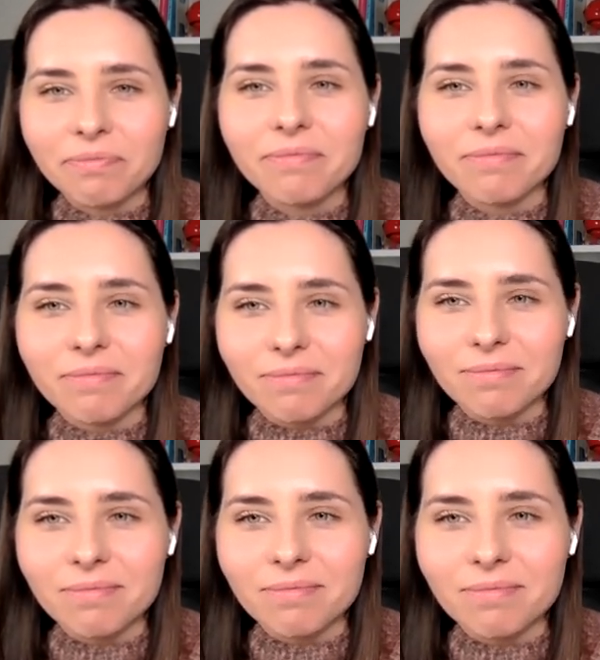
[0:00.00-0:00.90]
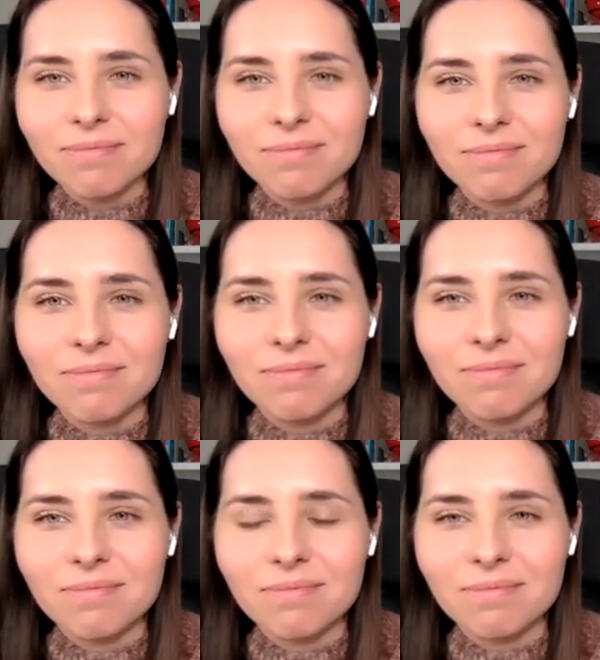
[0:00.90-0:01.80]

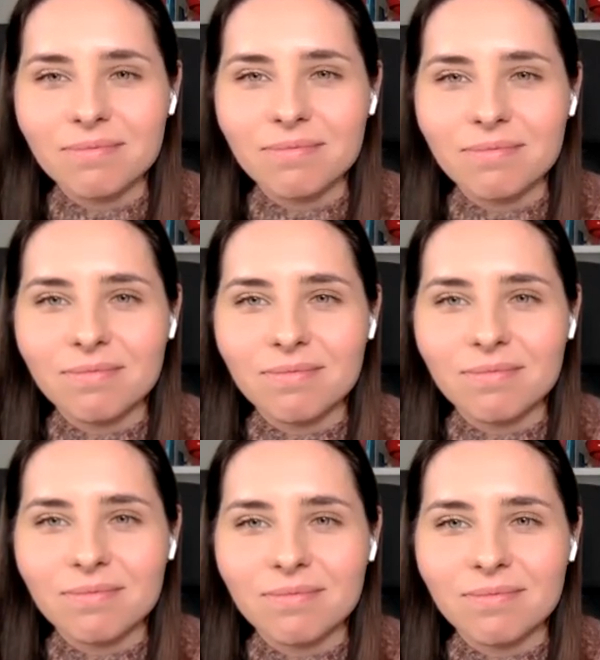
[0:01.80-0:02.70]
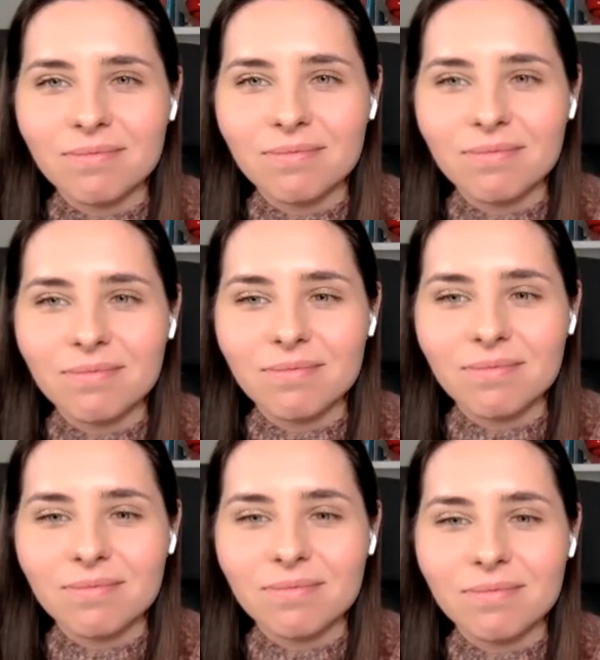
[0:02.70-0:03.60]

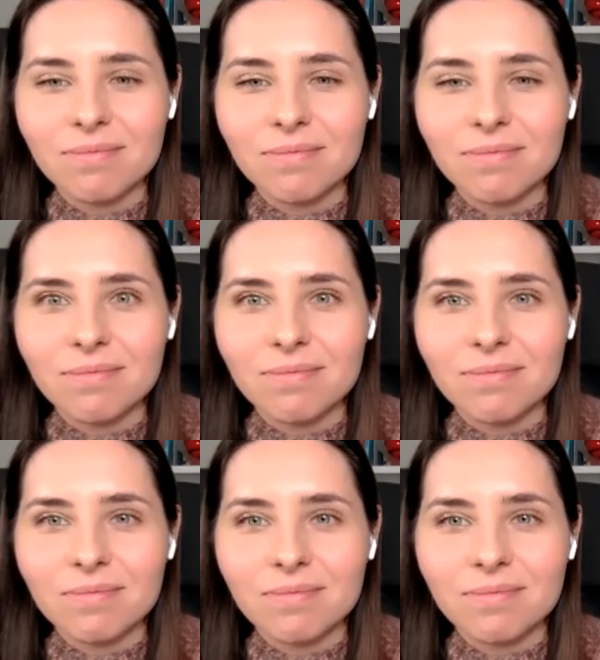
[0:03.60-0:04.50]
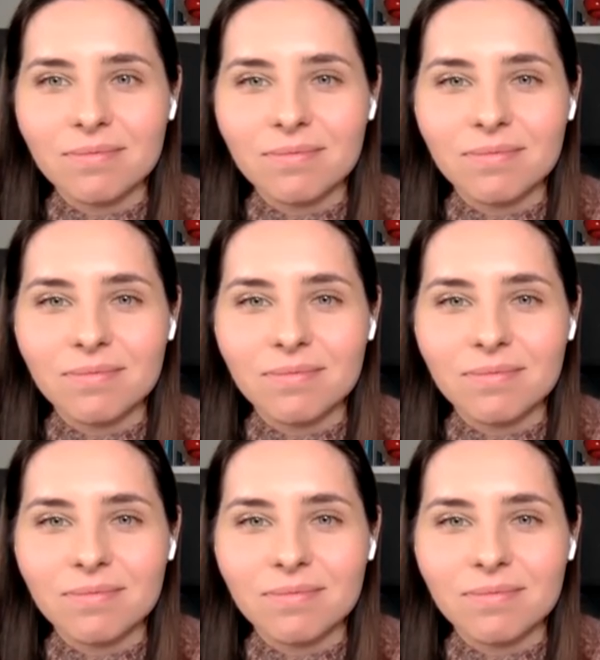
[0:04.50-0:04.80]
No words are spoken by the person on screen.